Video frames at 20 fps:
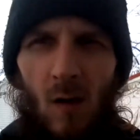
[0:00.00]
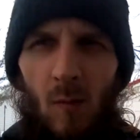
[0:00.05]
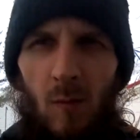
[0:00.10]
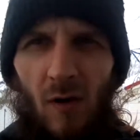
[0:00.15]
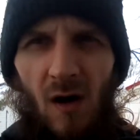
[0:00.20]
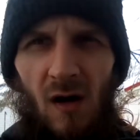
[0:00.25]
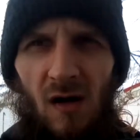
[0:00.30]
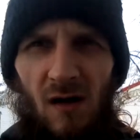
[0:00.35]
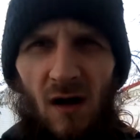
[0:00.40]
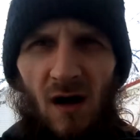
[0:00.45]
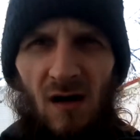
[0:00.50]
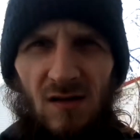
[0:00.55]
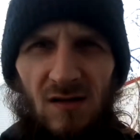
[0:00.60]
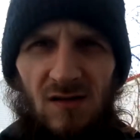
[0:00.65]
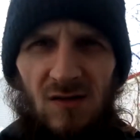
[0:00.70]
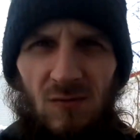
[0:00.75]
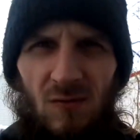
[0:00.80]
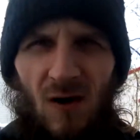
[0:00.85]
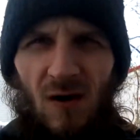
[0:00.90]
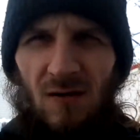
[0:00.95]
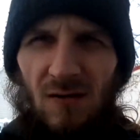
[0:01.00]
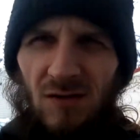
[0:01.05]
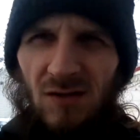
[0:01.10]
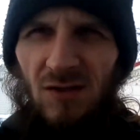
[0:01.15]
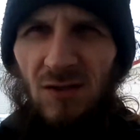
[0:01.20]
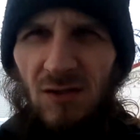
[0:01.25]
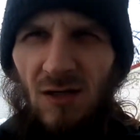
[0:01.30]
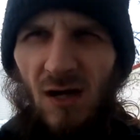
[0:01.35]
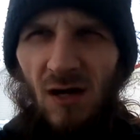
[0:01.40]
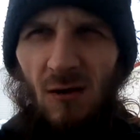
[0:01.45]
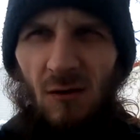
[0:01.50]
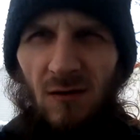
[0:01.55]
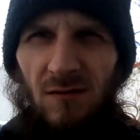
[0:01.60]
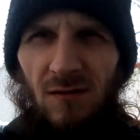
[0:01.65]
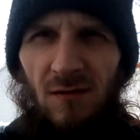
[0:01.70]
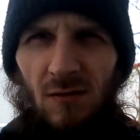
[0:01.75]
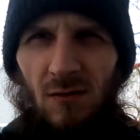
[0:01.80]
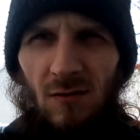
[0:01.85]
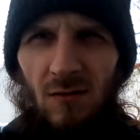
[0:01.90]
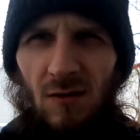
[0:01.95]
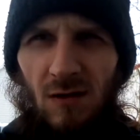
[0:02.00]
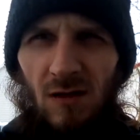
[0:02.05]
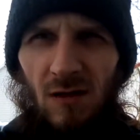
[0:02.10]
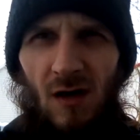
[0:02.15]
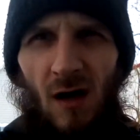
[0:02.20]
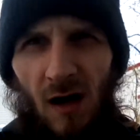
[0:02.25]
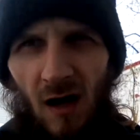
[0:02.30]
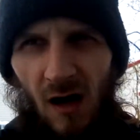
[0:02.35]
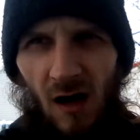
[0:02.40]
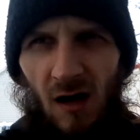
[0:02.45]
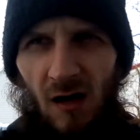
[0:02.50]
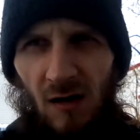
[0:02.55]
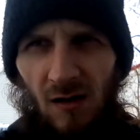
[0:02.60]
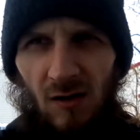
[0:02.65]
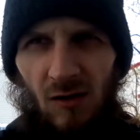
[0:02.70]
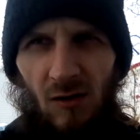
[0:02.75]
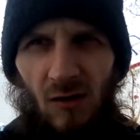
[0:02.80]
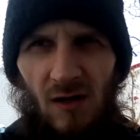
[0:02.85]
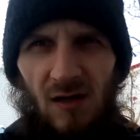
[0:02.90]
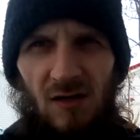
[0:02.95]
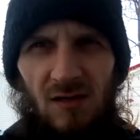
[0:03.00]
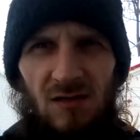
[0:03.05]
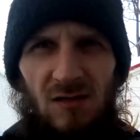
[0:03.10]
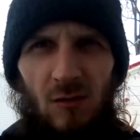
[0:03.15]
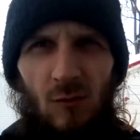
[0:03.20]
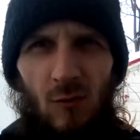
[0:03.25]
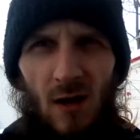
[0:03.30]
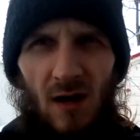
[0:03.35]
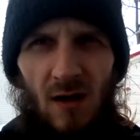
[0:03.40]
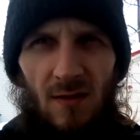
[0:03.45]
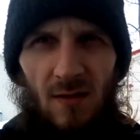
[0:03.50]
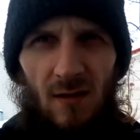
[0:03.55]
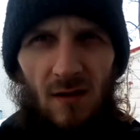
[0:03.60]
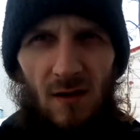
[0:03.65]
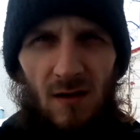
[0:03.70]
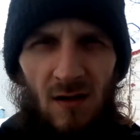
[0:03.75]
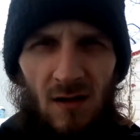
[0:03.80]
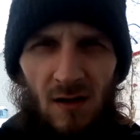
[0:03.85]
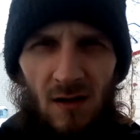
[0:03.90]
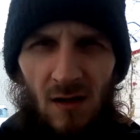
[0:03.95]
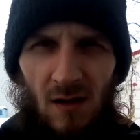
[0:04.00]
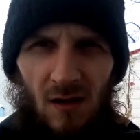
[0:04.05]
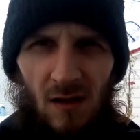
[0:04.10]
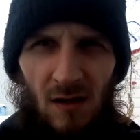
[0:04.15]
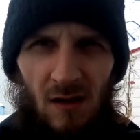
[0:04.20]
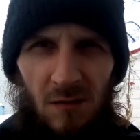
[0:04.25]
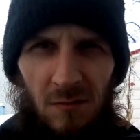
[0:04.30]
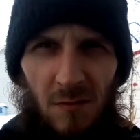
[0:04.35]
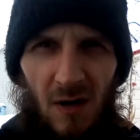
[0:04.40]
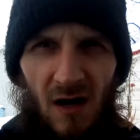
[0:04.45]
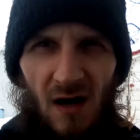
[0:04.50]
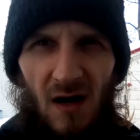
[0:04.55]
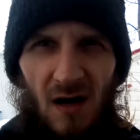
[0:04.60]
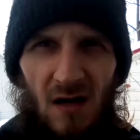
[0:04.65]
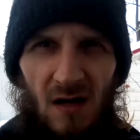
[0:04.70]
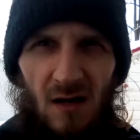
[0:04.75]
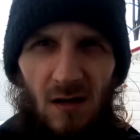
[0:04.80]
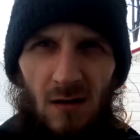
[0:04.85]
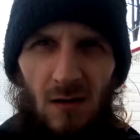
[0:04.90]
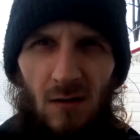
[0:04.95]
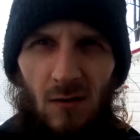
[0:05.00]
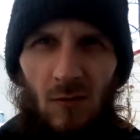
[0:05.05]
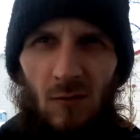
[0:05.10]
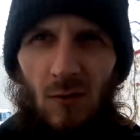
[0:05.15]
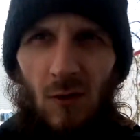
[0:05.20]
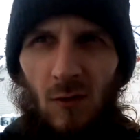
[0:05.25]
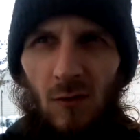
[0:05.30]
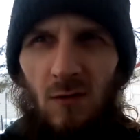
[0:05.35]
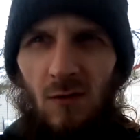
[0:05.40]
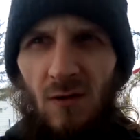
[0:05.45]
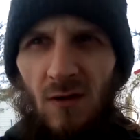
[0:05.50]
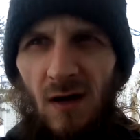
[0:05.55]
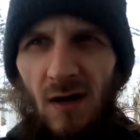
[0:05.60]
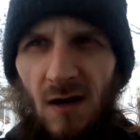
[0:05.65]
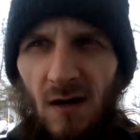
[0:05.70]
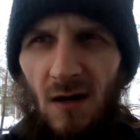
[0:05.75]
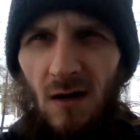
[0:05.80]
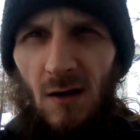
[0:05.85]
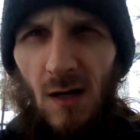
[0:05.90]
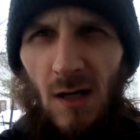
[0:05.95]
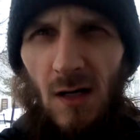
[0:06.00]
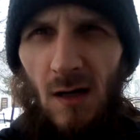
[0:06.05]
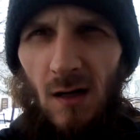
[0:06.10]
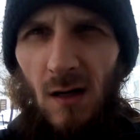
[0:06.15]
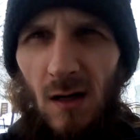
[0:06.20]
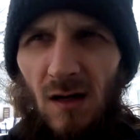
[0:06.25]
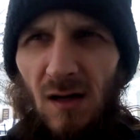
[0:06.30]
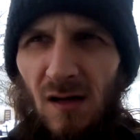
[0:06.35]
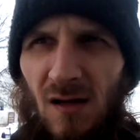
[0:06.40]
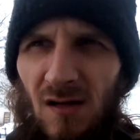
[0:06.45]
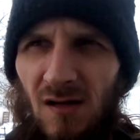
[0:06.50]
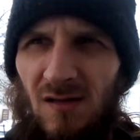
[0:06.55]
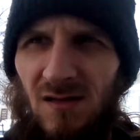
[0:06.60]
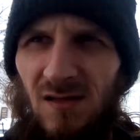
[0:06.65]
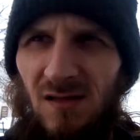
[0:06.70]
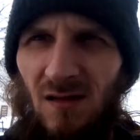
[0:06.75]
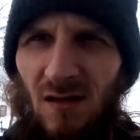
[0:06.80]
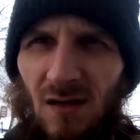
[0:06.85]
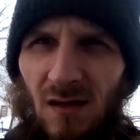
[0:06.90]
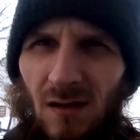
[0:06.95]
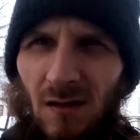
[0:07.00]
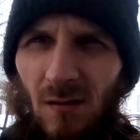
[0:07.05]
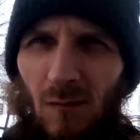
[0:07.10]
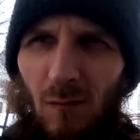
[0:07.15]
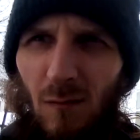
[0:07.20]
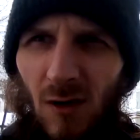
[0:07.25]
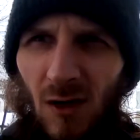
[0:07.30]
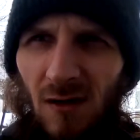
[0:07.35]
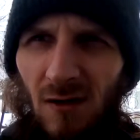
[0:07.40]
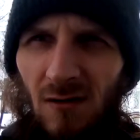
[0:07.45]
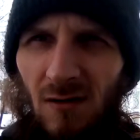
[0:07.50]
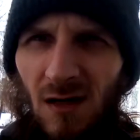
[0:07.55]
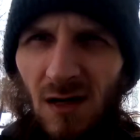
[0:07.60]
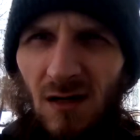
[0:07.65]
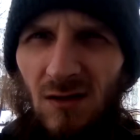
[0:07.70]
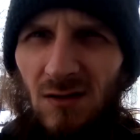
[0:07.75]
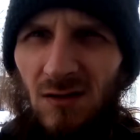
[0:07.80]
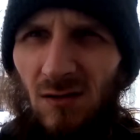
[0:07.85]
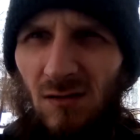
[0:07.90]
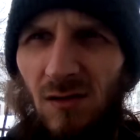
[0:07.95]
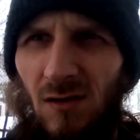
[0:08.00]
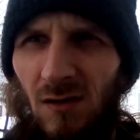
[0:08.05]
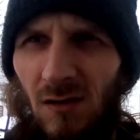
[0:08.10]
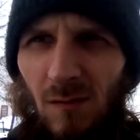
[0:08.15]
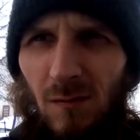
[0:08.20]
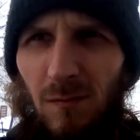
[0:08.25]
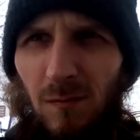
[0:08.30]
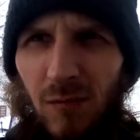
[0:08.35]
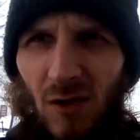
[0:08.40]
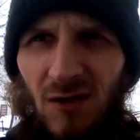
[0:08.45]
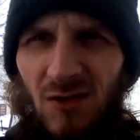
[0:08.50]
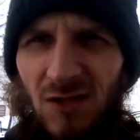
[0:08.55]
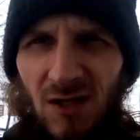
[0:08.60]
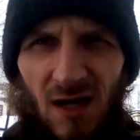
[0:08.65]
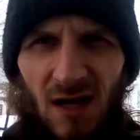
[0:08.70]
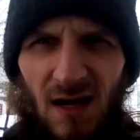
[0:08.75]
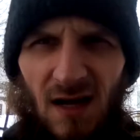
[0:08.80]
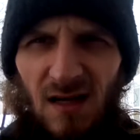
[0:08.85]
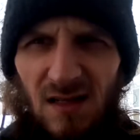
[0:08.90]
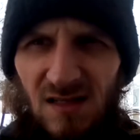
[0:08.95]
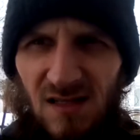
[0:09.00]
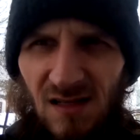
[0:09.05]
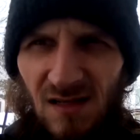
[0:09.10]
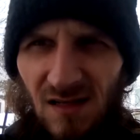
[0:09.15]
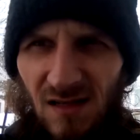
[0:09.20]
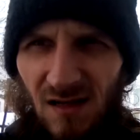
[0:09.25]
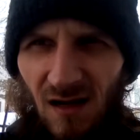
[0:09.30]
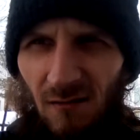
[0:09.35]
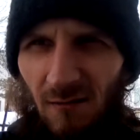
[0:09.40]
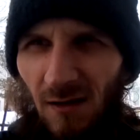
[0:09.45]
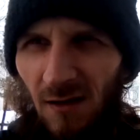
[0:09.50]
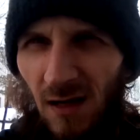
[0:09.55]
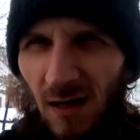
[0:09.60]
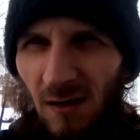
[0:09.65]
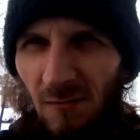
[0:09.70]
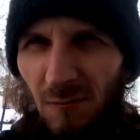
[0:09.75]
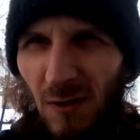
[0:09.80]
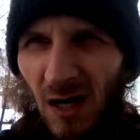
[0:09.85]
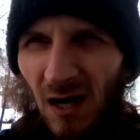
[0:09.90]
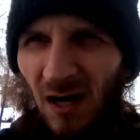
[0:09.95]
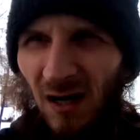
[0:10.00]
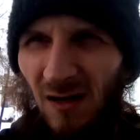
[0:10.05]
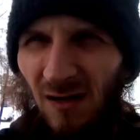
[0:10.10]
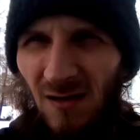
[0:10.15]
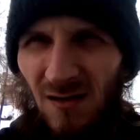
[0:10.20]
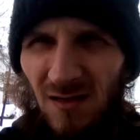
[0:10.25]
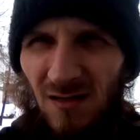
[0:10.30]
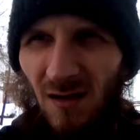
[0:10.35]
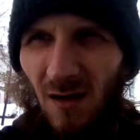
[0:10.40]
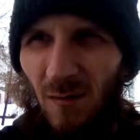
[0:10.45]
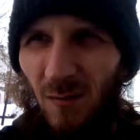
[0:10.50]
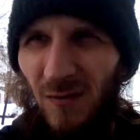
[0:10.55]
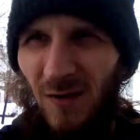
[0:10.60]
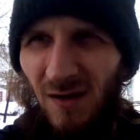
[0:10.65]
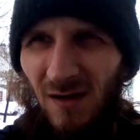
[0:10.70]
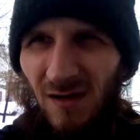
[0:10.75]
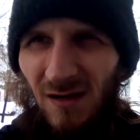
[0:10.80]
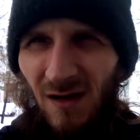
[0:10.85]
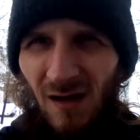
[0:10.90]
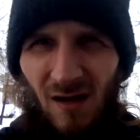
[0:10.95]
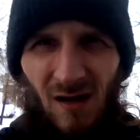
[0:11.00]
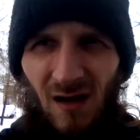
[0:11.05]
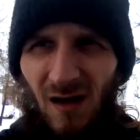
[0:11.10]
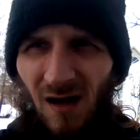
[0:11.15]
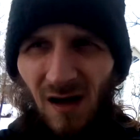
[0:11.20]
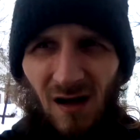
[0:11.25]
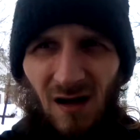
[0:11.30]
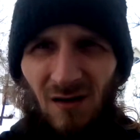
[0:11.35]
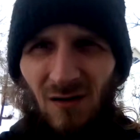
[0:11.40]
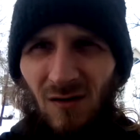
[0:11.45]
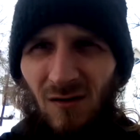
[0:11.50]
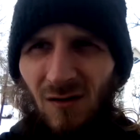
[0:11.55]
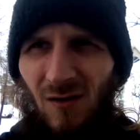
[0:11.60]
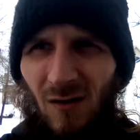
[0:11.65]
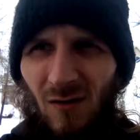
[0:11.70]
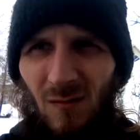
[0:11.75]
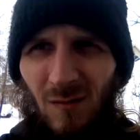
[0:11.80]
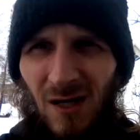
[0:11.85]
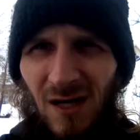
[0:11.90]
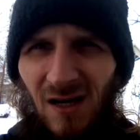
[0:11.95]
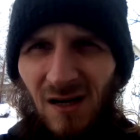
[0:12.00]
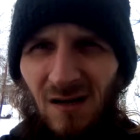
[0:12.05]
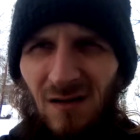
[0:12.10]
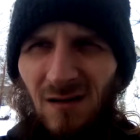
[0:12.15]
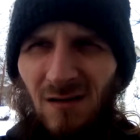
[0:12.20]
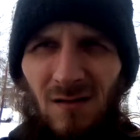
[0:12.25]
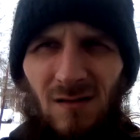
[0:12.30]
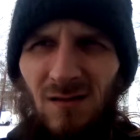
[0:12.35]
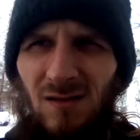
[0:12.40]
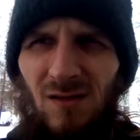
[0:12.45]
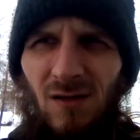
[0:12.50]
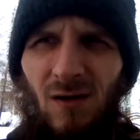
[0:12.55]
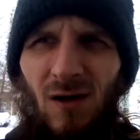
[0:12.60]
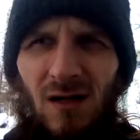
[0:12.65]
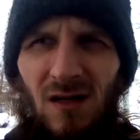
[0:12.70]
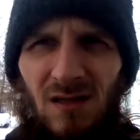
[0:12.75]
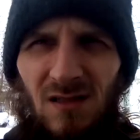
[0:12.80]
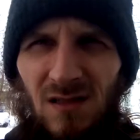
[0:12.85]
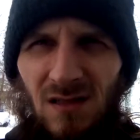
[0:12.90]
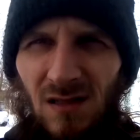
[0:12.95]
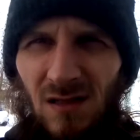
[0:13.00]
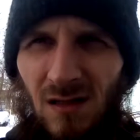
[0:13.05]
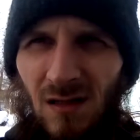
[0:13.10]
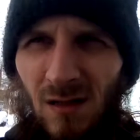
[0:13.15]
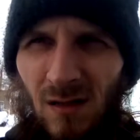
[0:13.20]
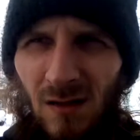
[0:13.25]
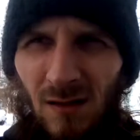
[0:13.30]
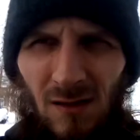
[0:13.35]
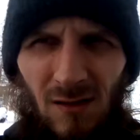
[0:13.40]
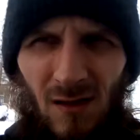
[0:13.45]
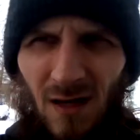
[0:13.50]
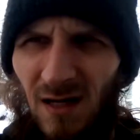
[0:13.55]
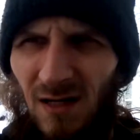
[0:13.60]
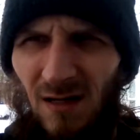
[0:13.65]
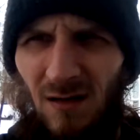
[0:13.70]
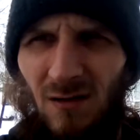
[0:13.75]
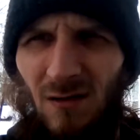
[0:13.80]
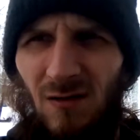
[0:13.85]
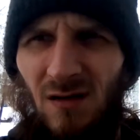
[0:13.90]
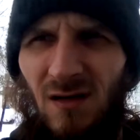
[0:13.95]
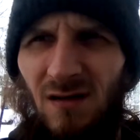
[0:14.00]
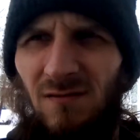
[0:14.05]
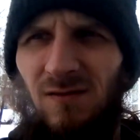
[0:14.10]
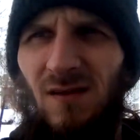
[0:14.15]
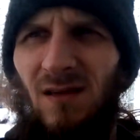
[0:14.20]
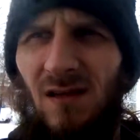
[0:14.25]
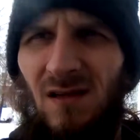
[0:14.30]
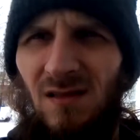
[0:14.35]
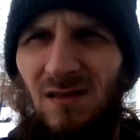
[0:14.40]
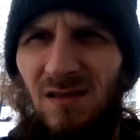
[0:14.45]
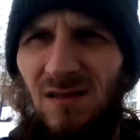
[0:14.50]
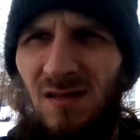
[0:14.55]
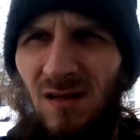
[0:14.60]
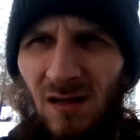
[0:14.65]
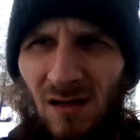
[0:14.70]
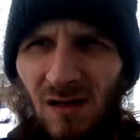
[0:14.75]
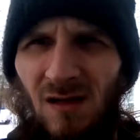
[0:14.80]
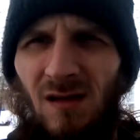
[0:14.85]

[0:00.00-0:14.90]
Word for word: But I just wanted to share with you the uh, crazy weather in my local area. It's like Mother Nature took a bunch of acid and never came back or something. I don't know, man. It's crazy. Glad I don't have kids.